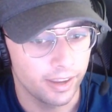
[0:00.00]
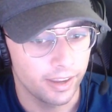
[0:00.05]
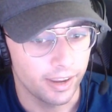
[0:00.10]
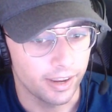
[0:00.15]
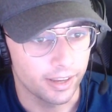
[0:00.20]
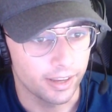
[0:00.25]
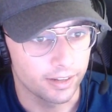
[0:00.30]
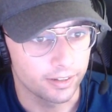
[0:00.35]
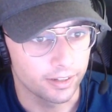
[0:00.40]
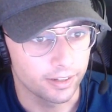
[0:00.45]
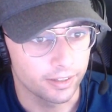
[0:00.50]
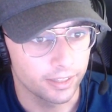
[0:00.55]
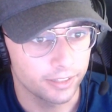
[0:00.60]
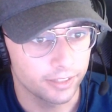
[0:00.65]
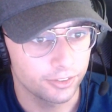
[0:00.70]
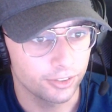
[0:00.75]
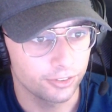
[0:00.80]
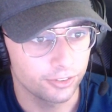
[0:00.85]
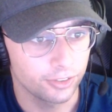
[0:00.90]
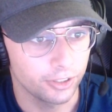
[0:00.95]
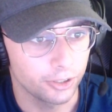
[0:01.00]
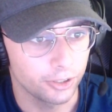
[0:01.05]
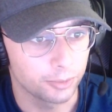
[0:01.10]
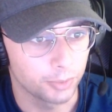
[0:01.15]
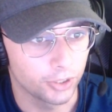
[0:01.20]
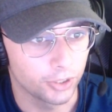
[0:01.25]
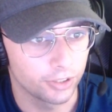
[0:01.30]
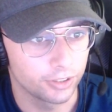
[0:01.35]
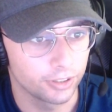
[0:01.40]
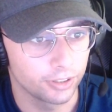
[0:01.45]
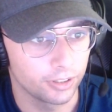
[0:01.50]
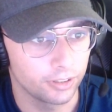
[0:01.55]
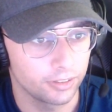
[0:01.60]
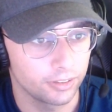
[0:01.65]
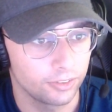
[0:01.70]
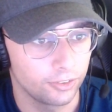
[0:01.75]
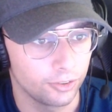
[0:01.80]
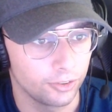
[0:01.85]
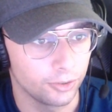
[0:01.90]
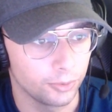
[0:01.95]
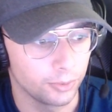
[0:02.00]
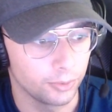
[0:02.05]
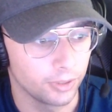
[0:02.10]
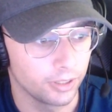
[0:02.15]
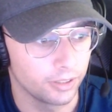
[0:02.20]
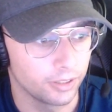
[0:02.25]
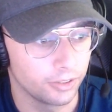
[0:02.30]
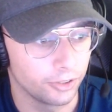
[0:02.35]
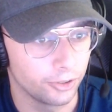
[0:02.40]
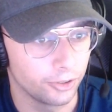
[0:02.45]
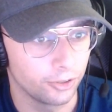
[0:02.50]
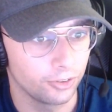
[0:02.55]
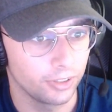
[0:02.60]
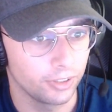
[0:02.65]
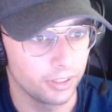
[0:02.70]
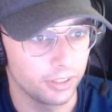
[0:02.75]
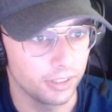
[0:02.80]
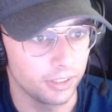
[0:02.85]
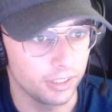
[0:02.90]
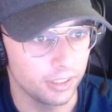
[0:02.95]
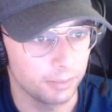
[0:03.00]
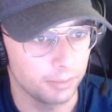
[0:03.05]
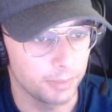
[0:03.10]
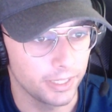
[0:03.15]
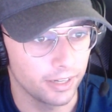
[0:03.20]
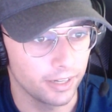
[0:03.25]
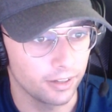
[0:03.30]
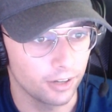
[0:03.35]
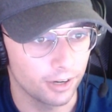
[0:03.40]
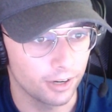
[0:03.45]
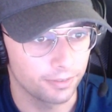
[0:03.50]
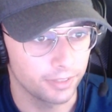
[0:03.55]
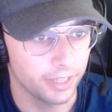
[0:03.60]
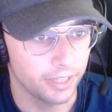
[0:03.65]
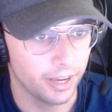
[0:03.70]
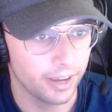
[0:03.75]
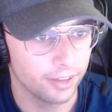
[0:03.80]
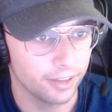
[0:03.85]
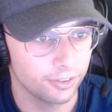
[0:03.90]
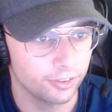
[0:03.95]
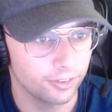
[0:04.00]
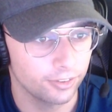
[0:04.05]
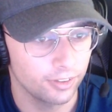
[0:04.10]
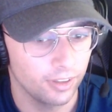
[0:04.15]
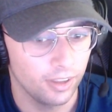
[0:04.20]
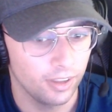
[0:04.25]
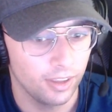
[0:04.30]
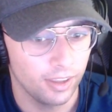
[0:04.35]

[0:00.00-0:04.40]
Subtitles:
And that's just a good marker to know that you need to be getting off the gas.